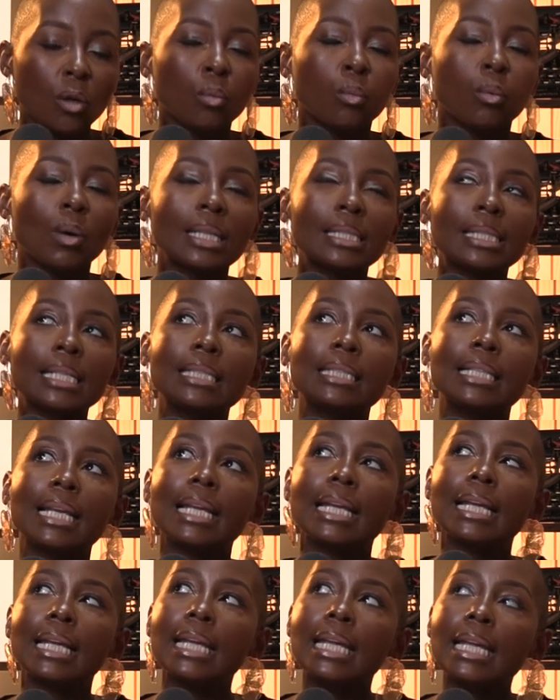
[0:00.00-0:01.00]
wasn't
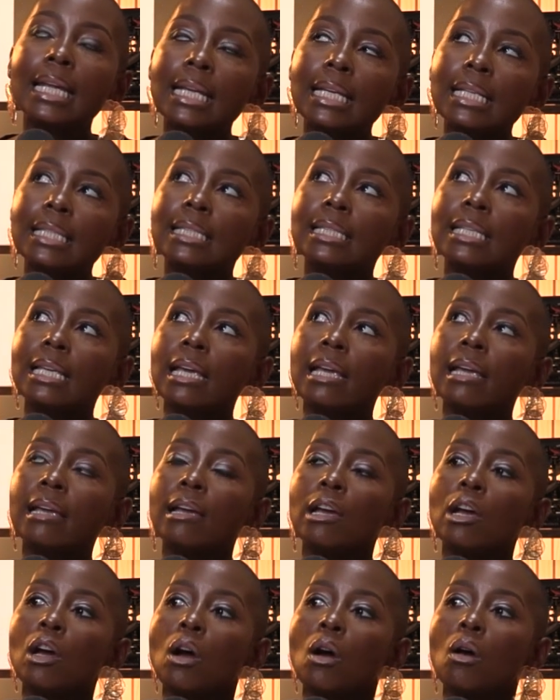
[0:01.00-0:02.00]
an
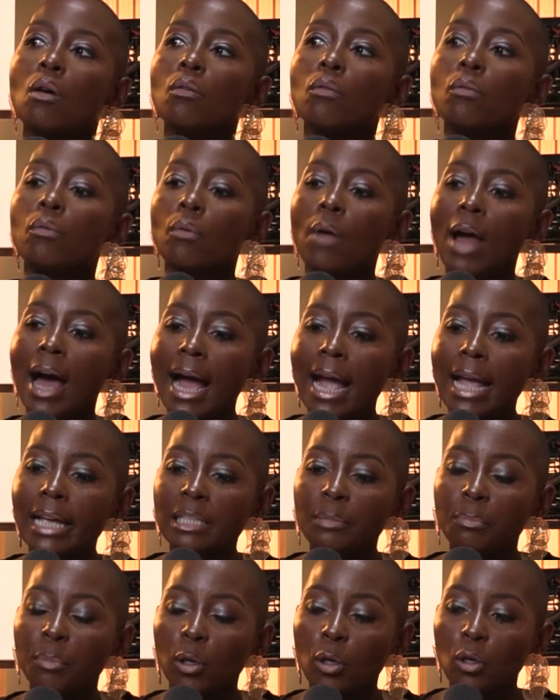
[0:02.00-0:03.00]
easy
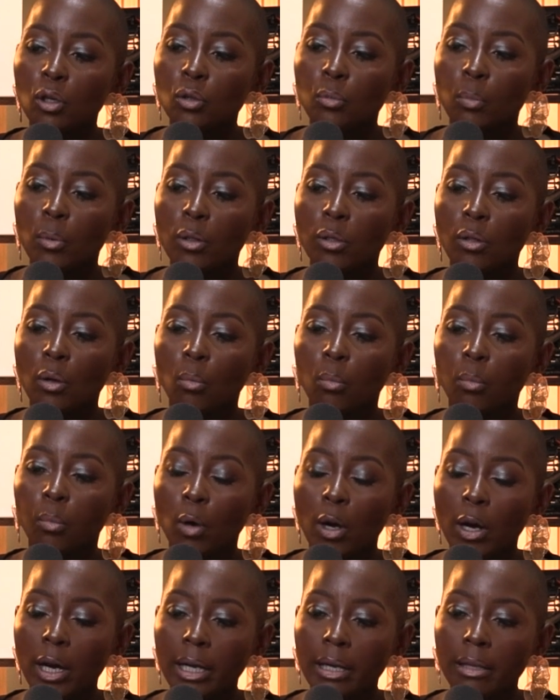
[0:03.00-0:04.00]
ride, because with the
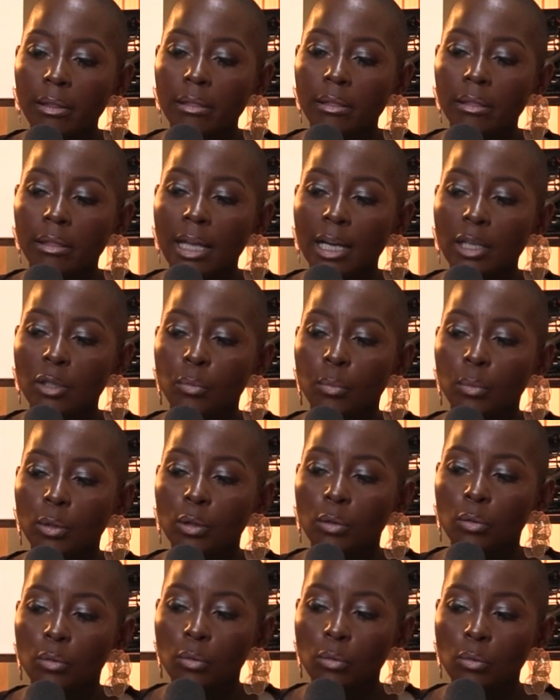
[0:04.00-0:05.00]
work that
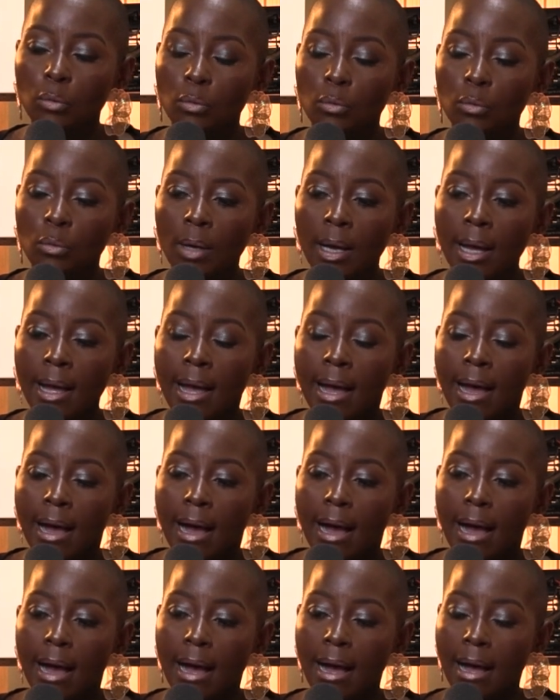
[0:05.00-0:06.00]
we do,
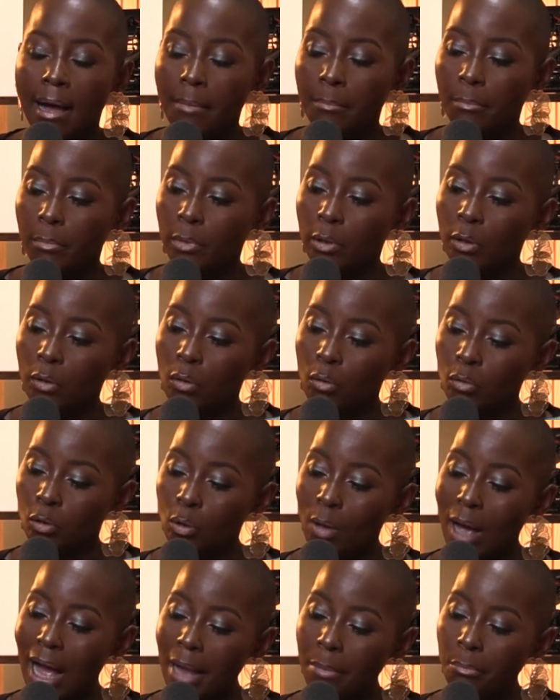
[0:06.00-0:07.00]

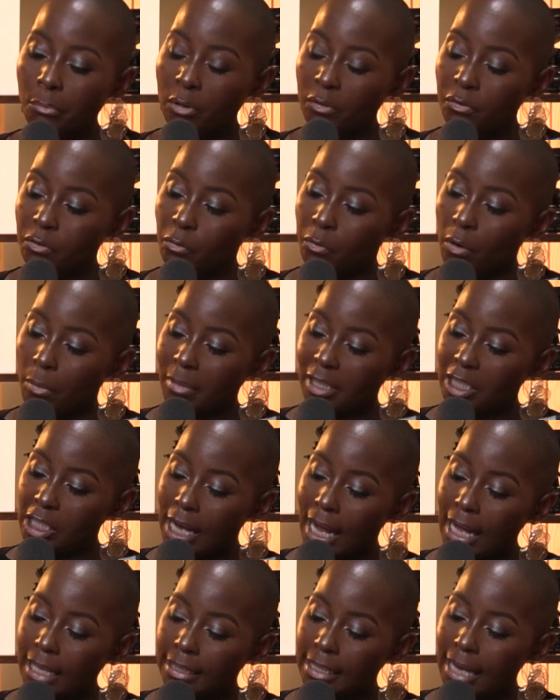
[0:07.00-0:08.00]
so I moved from a
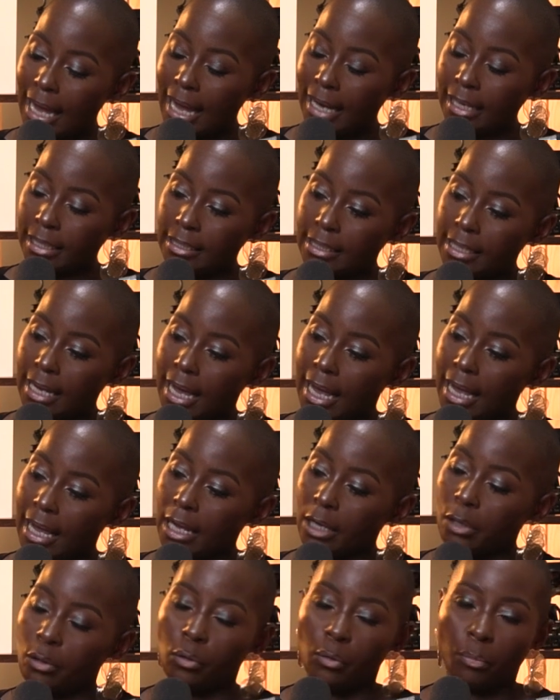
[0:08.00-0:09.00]
child actor
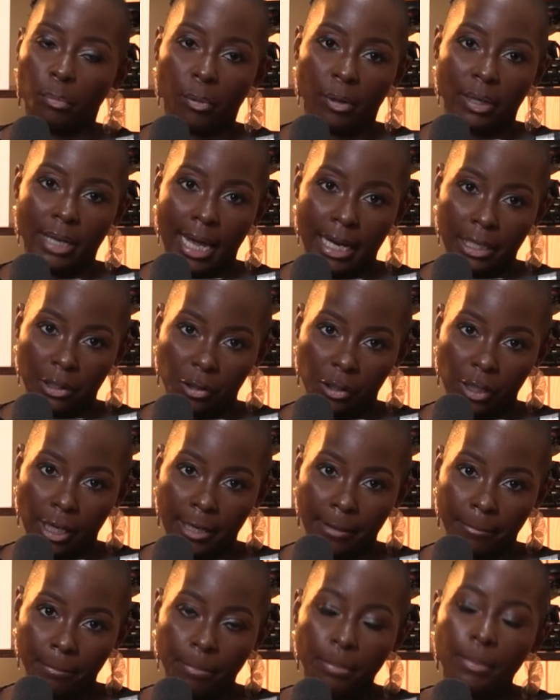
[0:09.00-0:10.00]
into
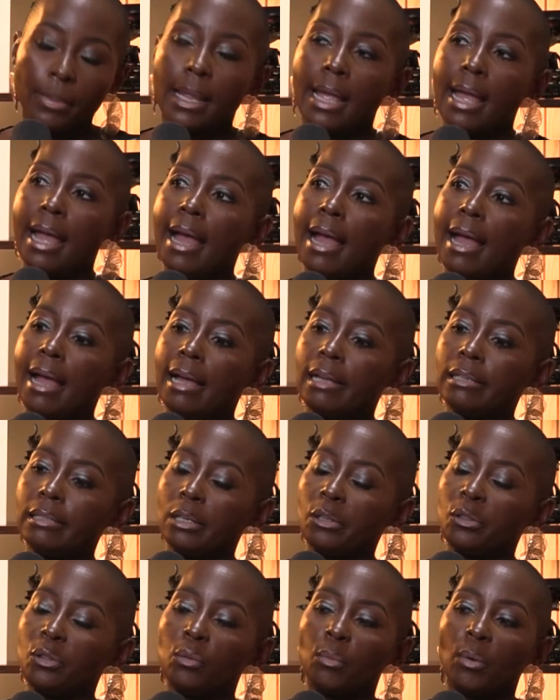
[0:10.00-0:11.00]
production. And
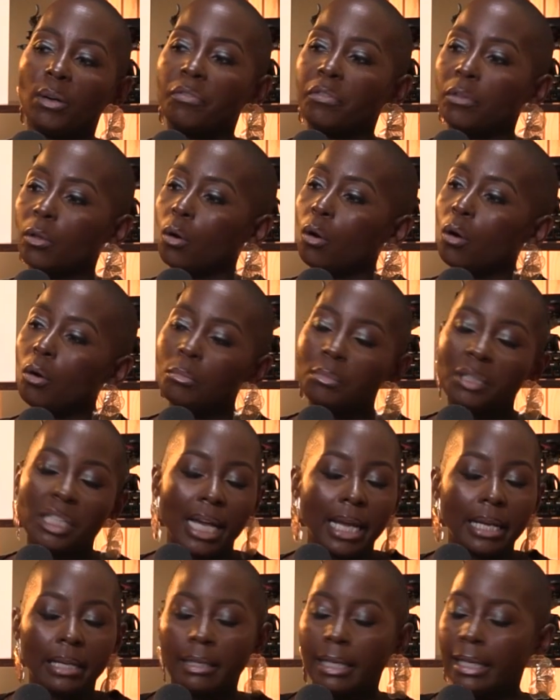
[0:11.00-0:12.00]
I used to work for the Home
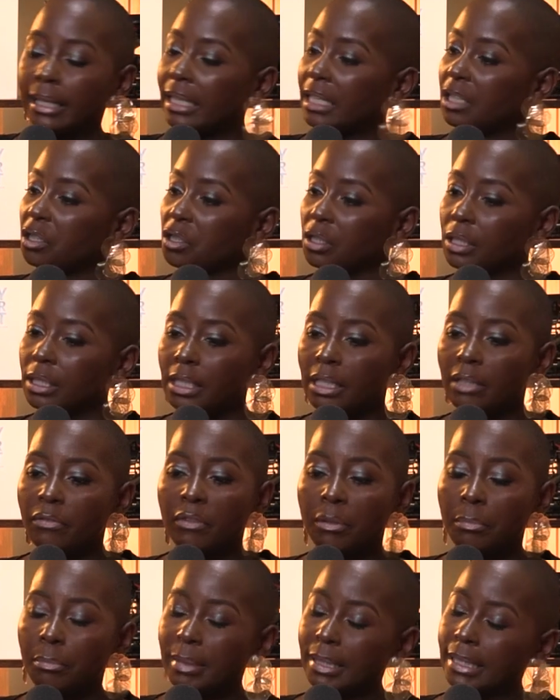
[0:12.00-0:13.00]
Channel, Ignition
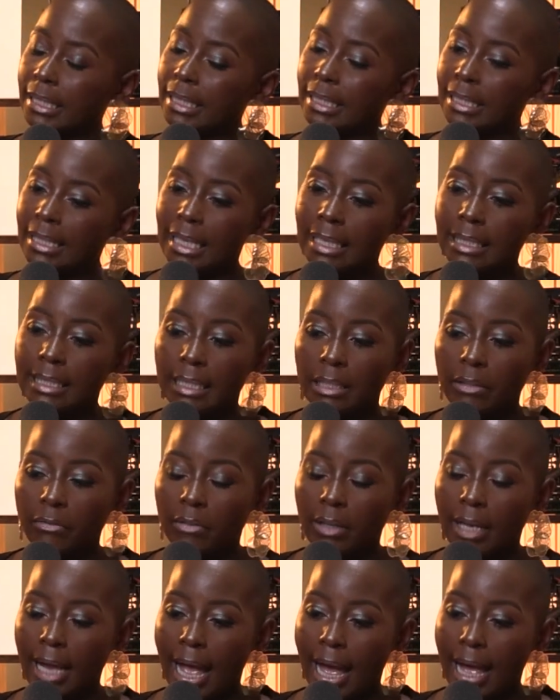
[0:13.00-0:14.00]
TV, Business Day TV.